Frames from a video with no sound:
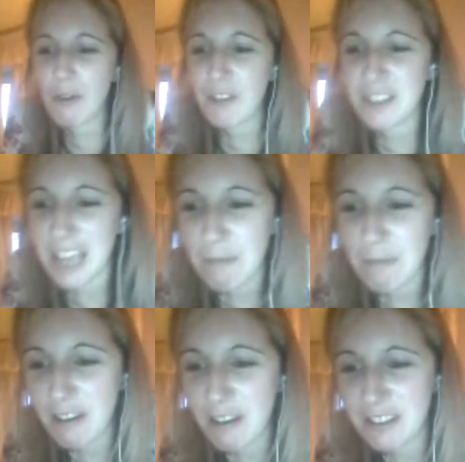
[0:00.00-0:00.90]
getting
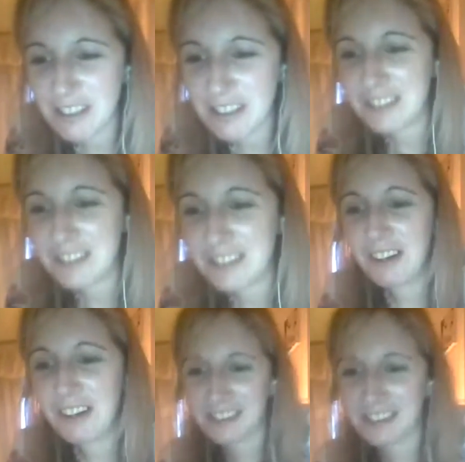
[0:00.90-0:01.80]
married in style.
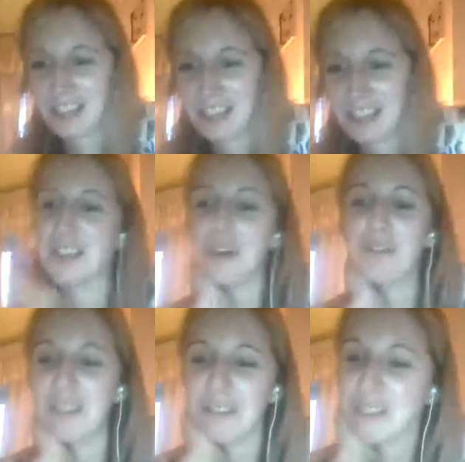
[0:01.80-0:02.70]
It's like so
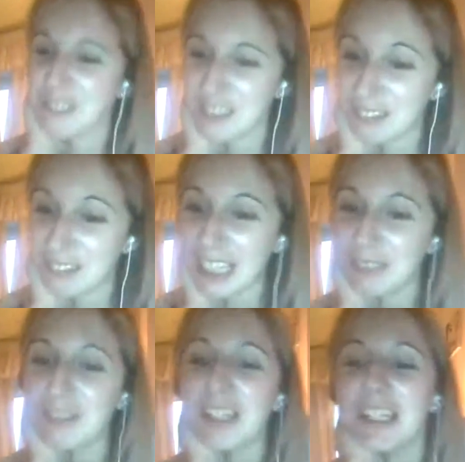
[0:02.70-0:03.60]
different to me,
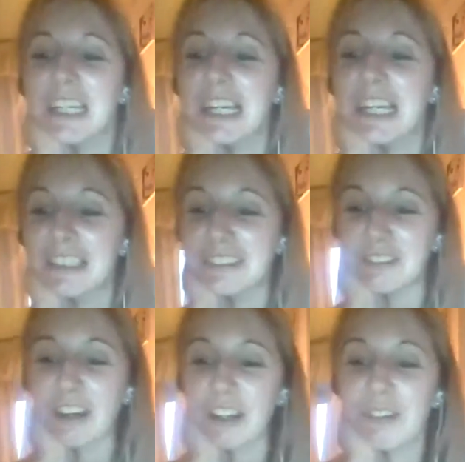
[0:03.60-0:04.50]
but it's
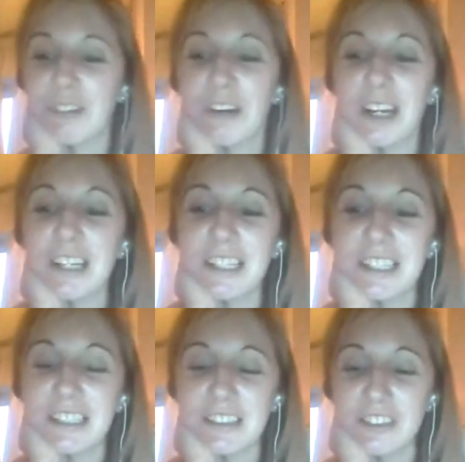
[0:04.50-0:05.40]

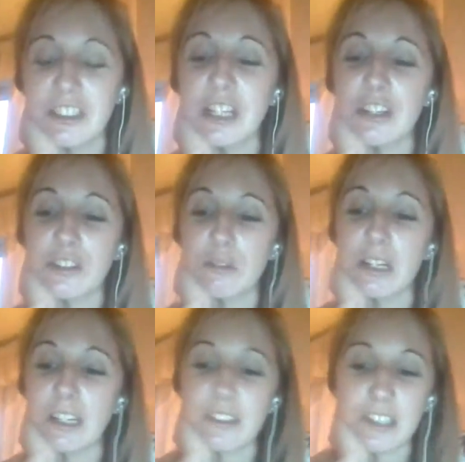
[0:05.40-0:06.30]
it looks quite
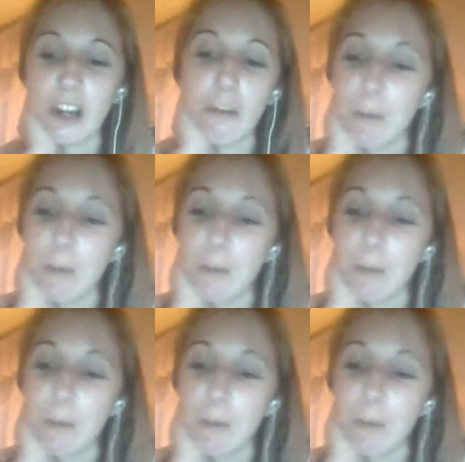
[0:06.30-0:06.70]
nice. I can't remember the